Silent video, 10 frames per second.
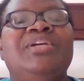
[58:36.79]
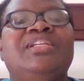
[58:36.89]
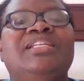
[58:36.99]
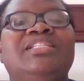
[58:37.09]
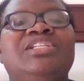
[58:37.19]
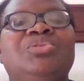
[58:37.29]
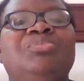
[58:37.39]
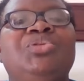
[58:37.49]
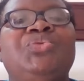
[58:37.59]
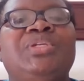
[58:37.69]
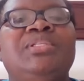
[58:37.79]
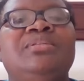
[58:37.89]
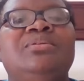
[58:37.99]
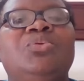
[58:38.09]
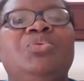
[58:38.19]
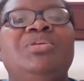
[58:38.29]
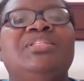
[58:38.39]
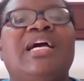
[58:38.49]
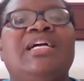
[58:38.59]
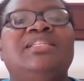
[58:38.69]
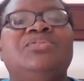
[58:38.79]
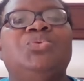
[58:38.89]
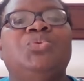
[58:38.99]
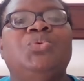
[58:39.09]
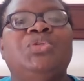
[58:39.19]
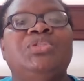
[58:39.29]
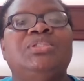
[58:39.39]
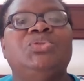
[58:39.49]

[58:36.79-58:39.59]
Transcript: relationship between women's access to